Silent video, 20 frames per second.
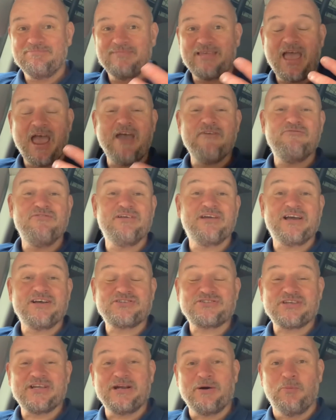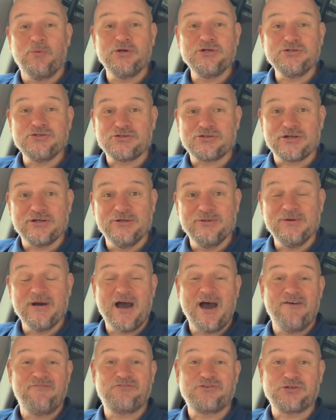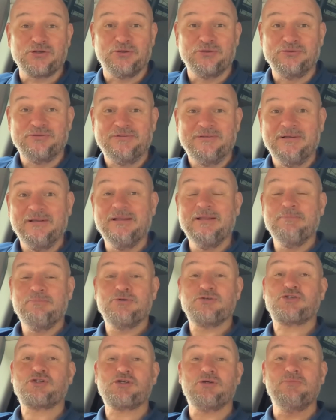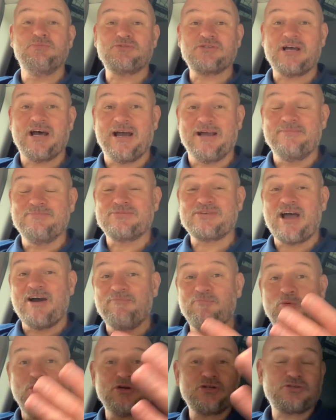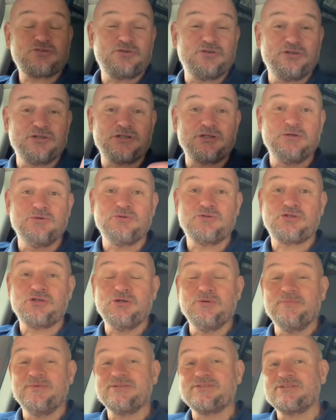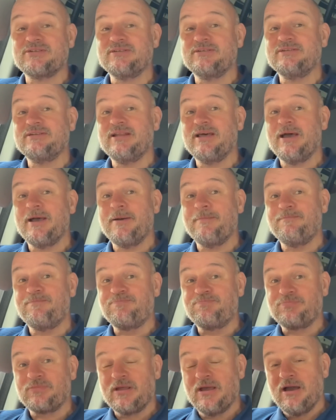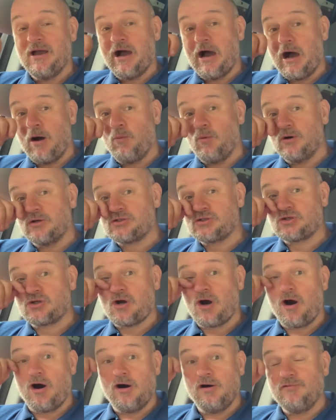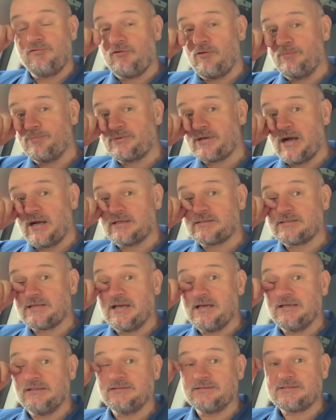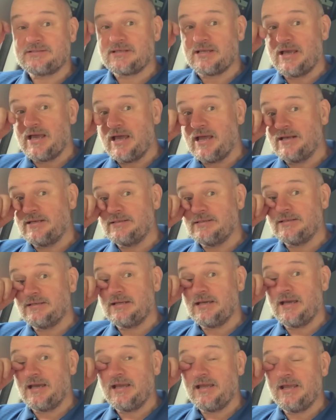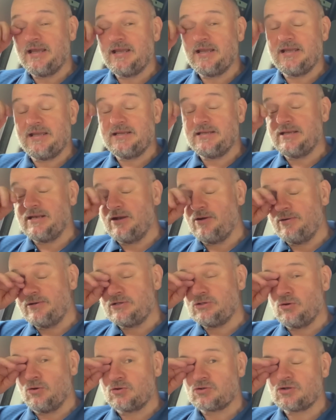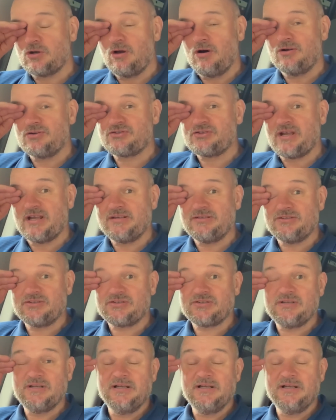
Everything I said I wouldn't do, I've done. But sometimes I've watched other YouTubers, and I watch Carl from DuckTales, and he talks a lot of sense.